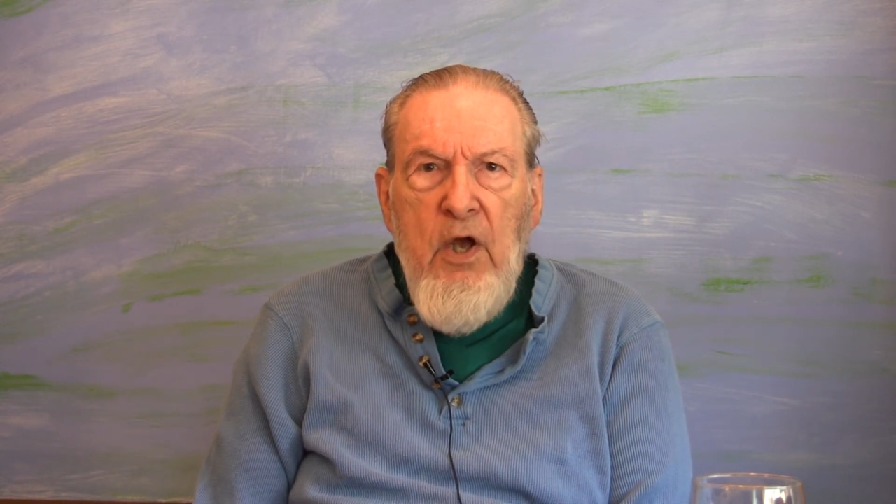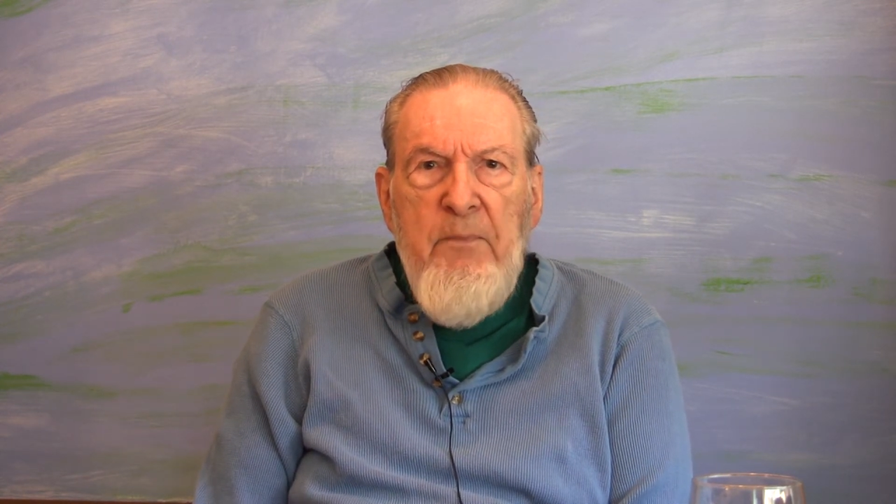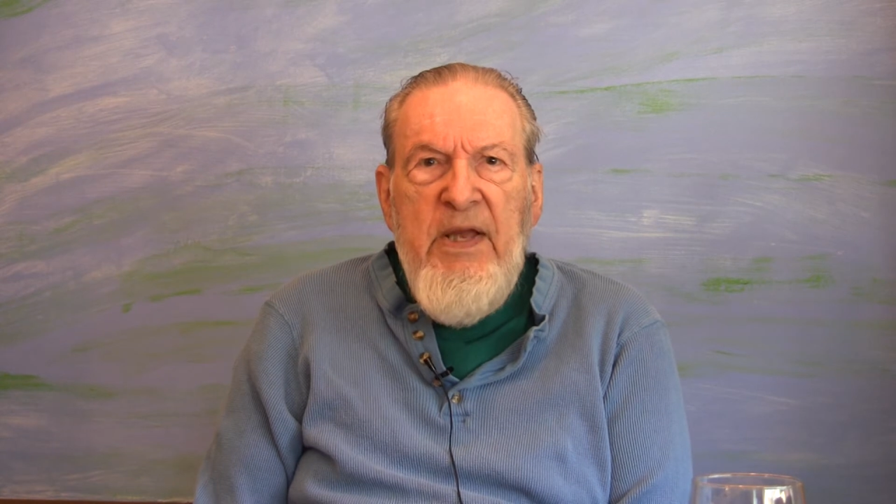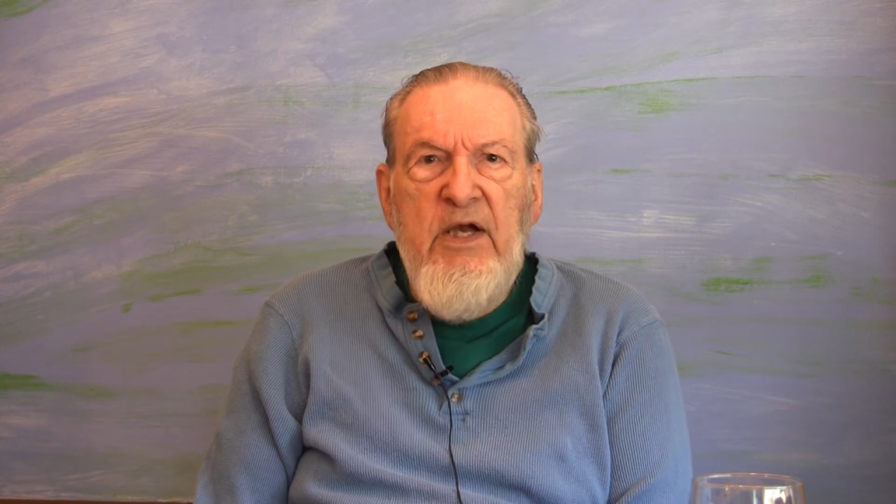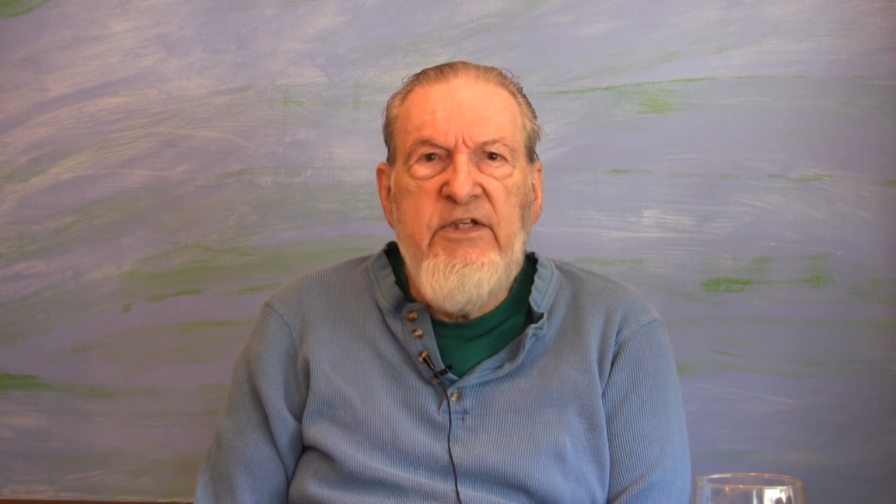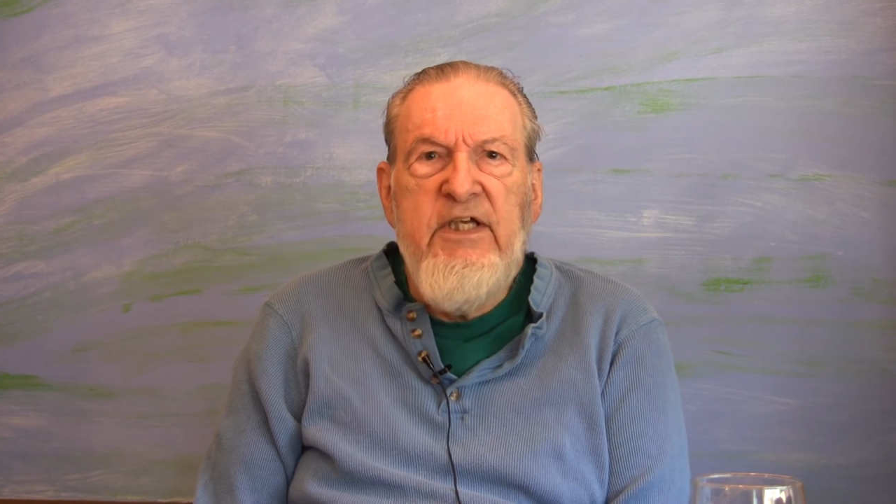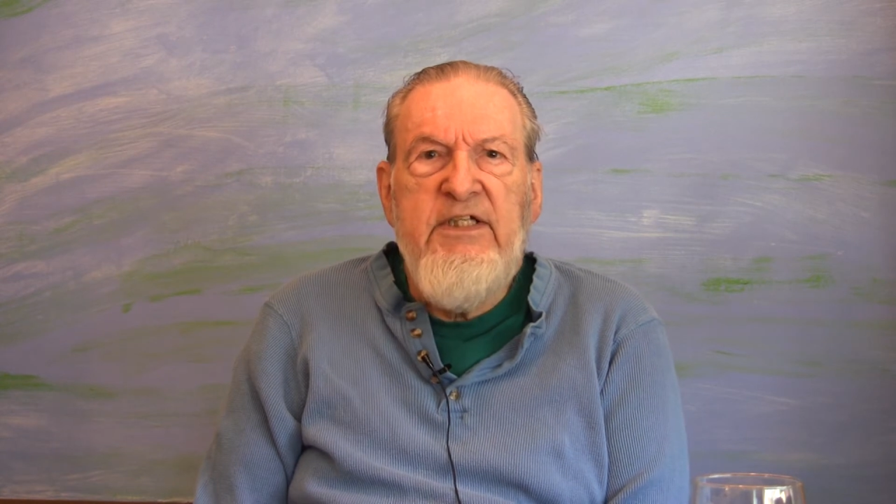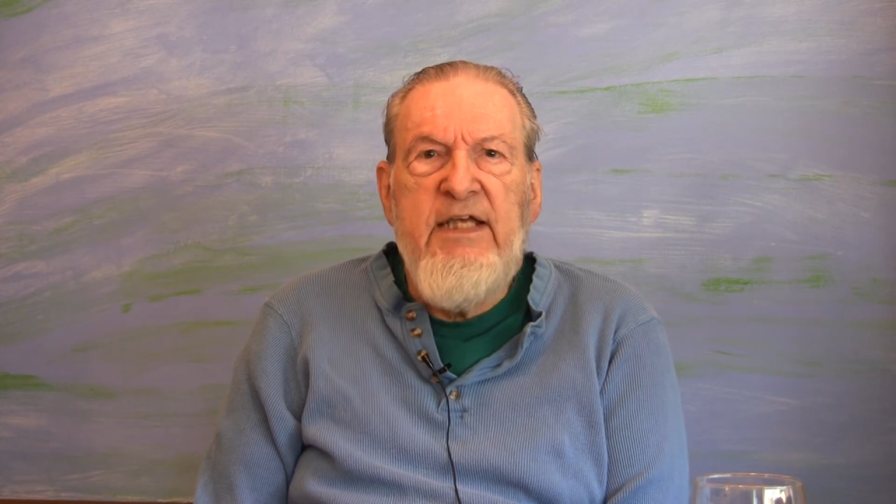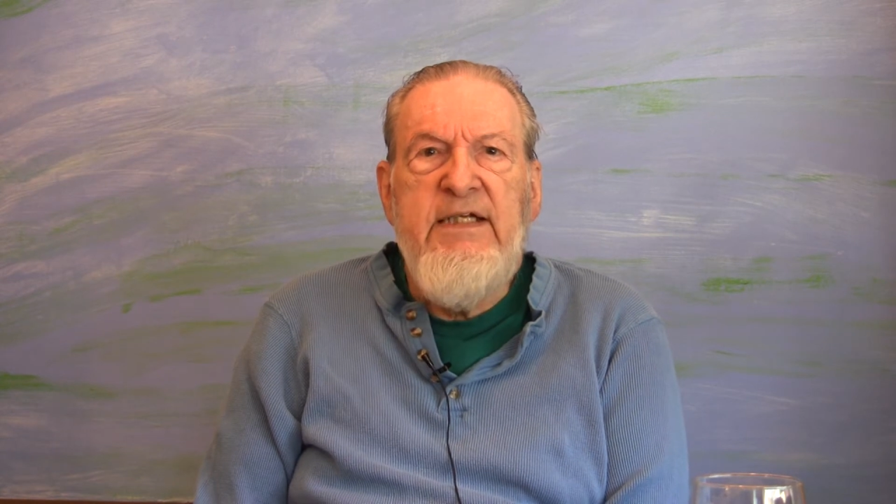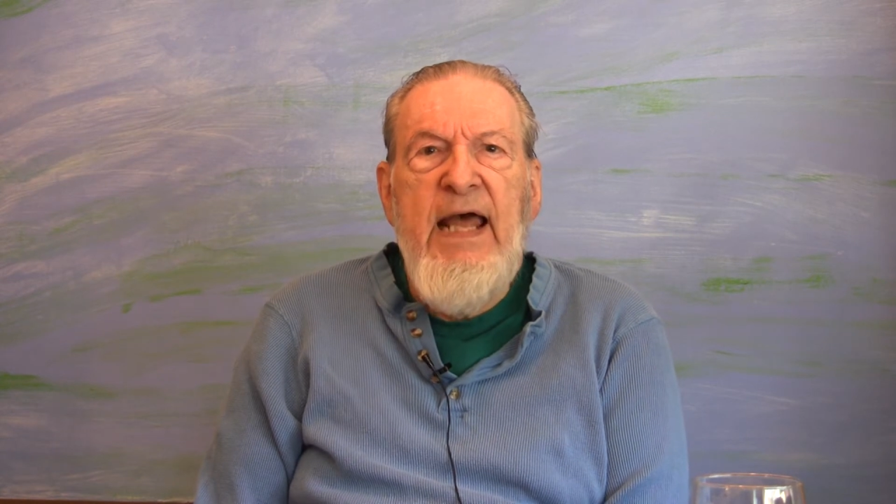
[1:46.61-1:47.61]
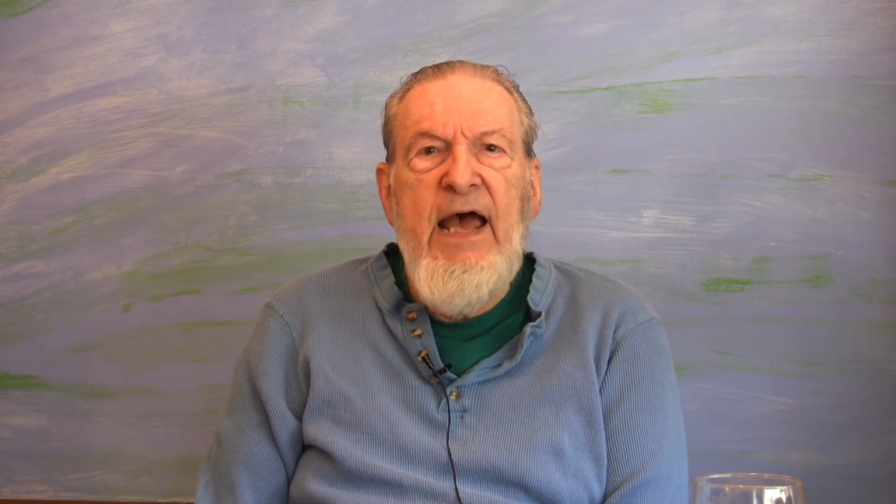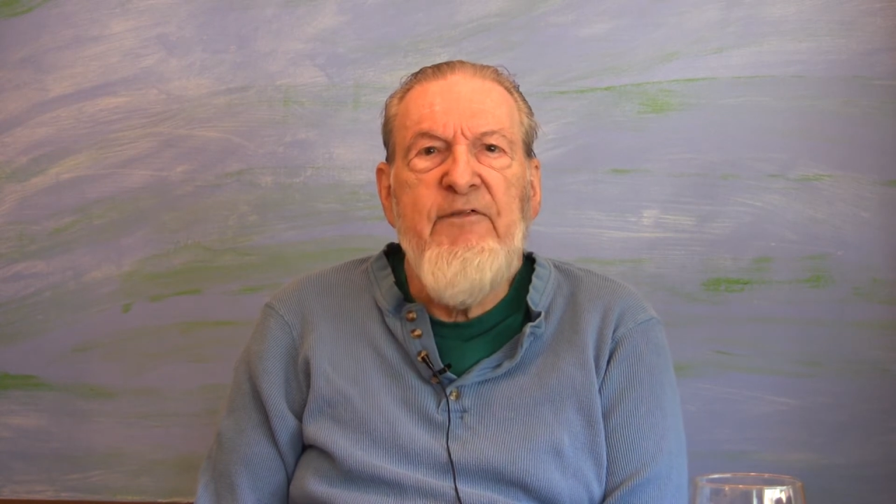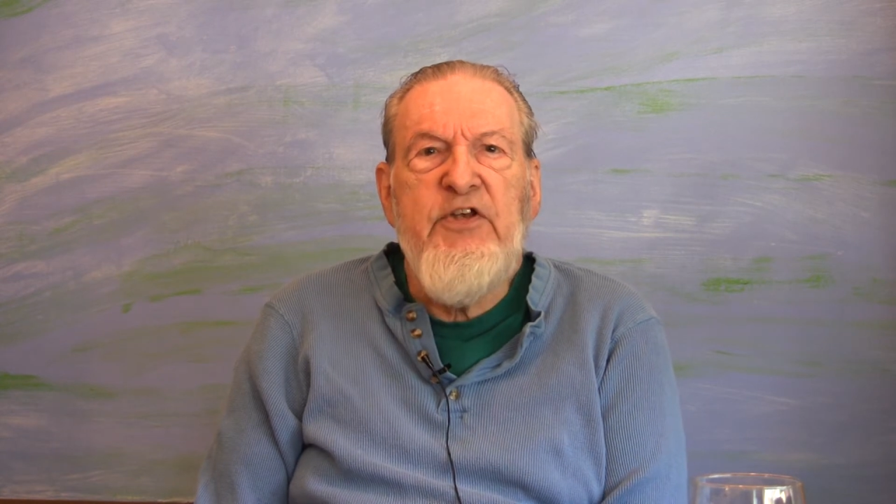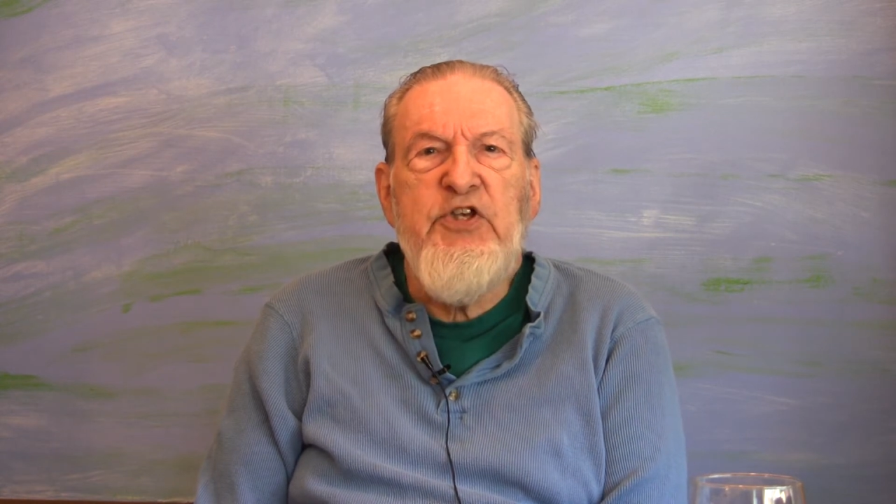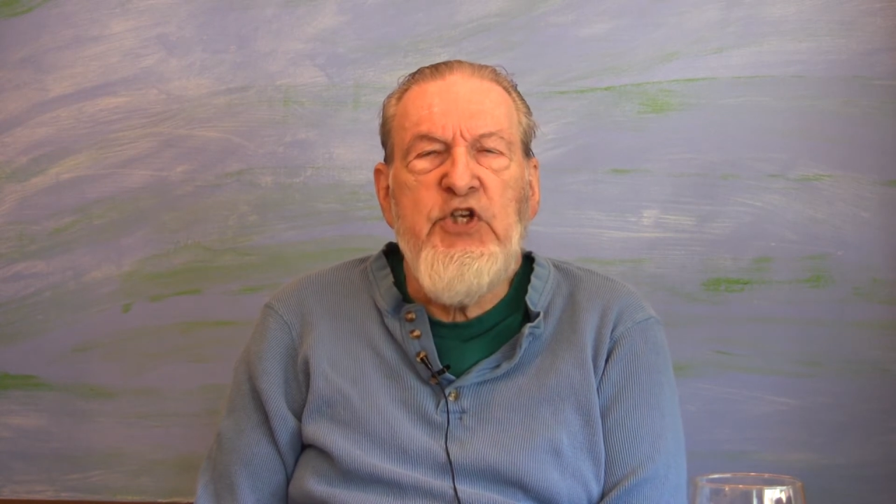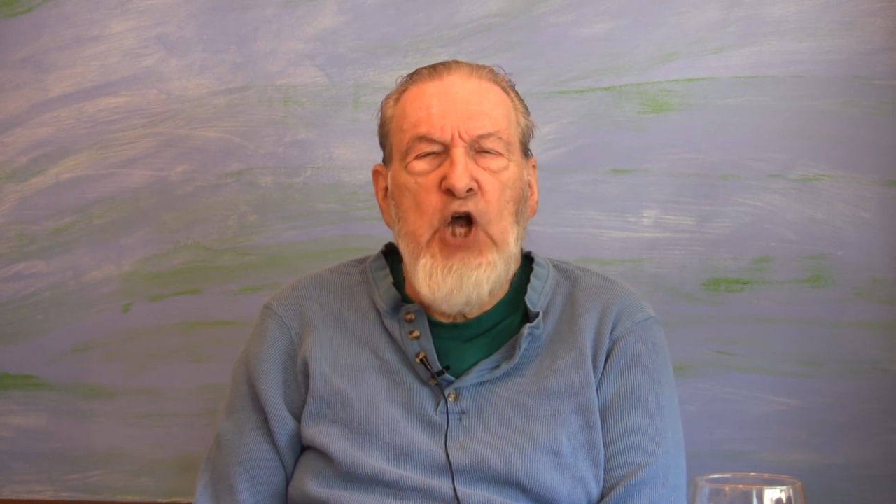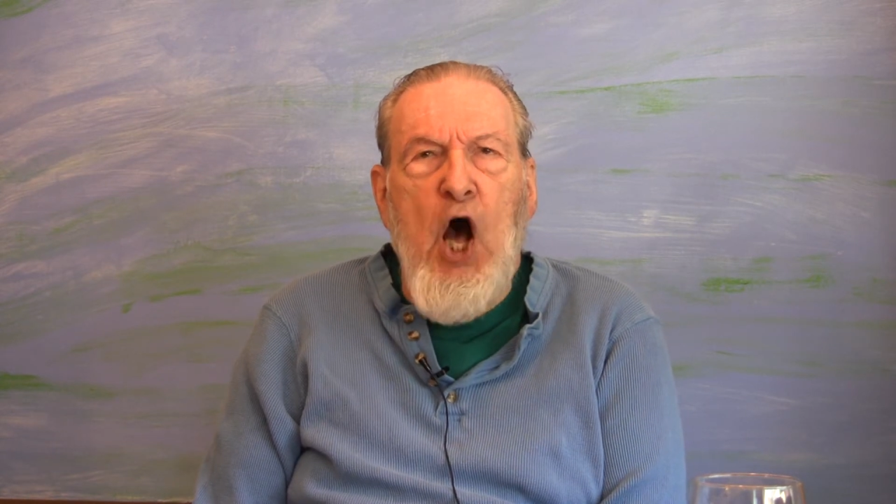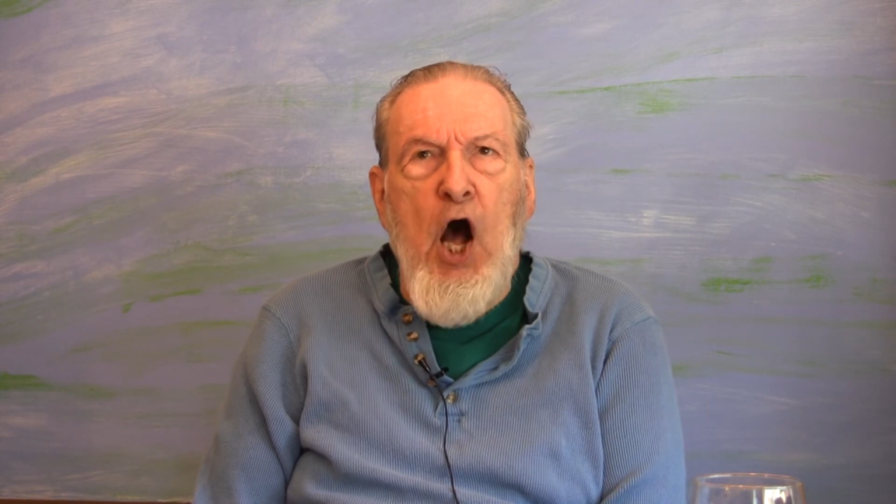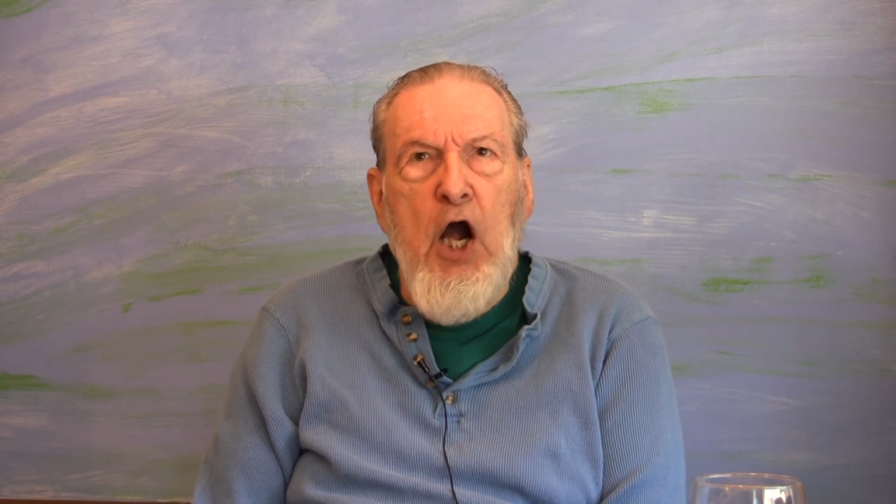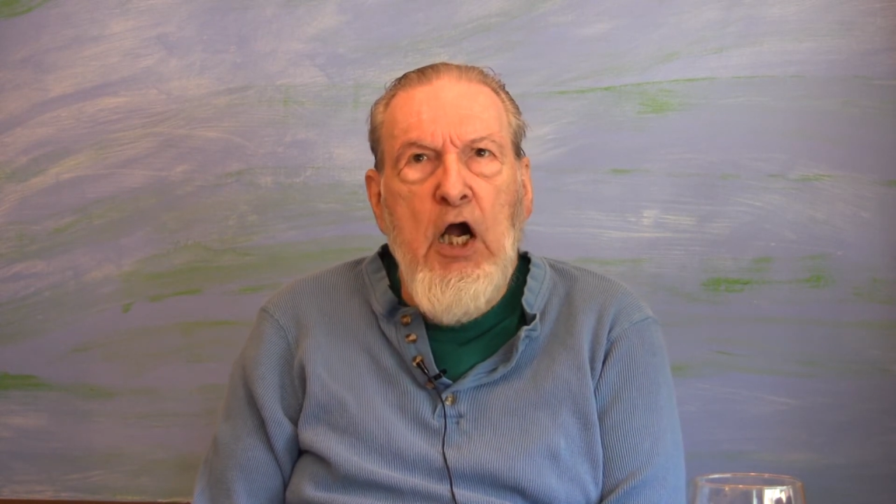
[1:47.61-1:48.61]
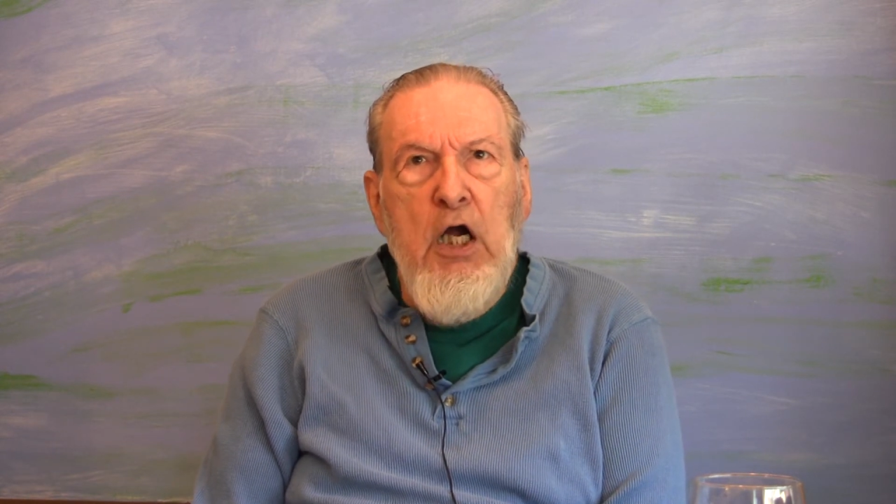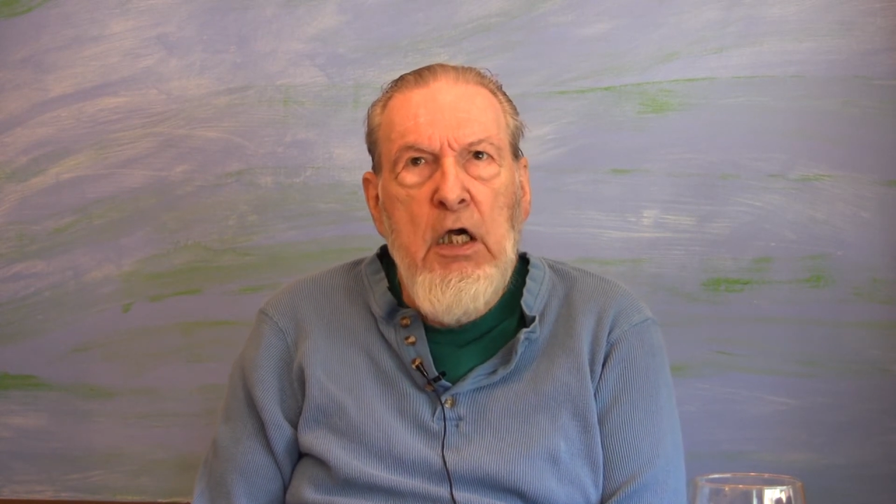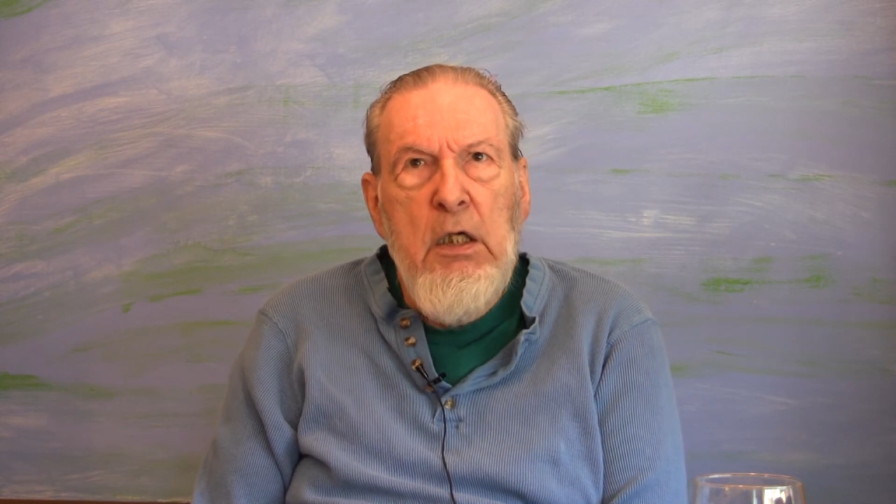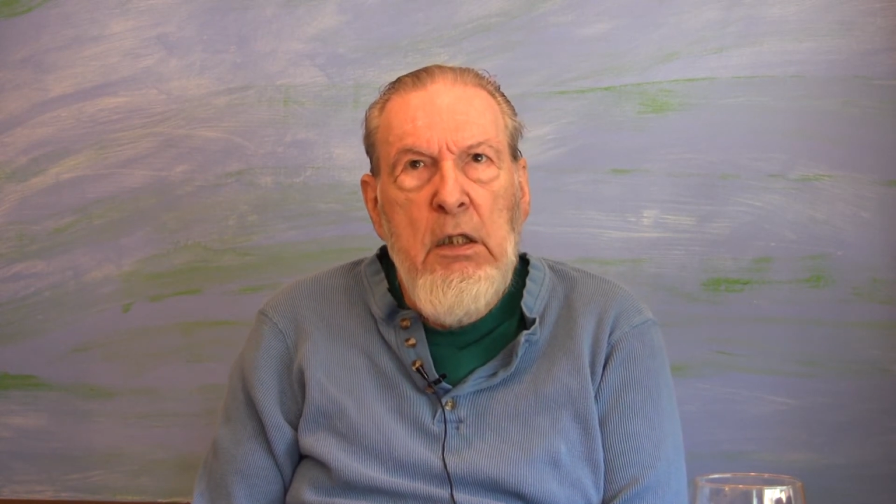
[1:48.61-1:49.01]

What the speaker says: because it doesn't have a stalk.